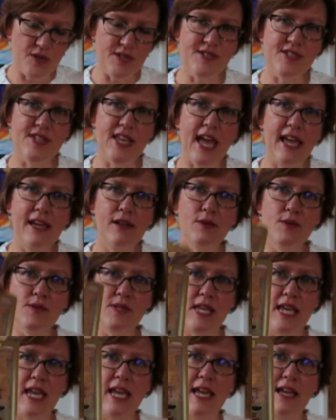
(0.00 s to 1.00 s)
the
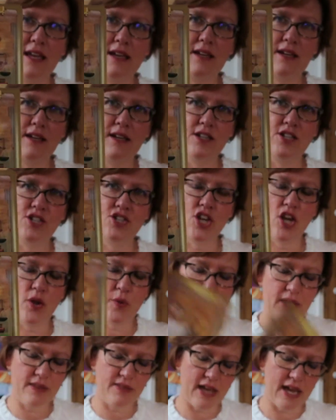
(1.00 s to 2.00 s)
scales here are
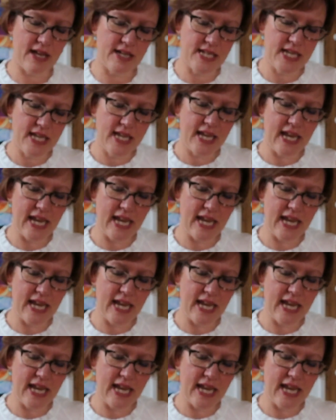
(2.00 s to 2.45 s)
showing that